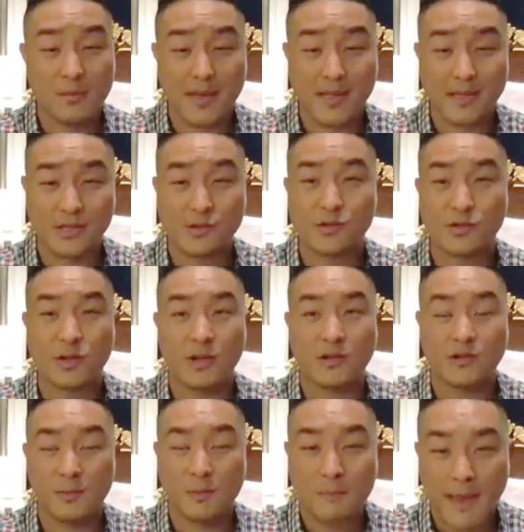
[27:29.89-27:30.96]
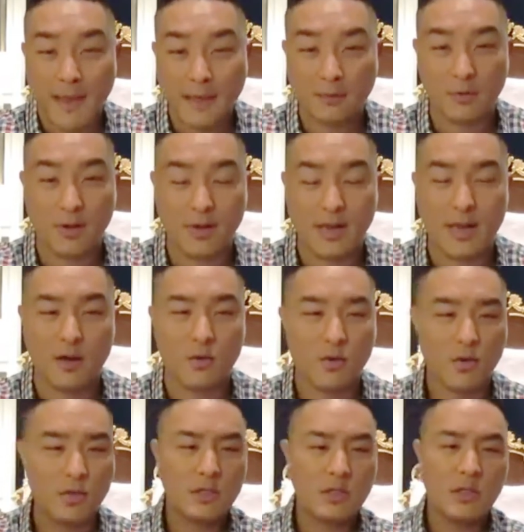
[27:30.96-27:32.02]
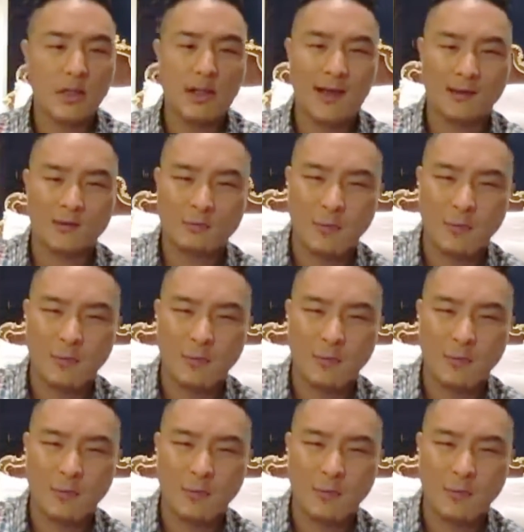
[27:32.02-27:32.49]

Your stomach is is in pain right now.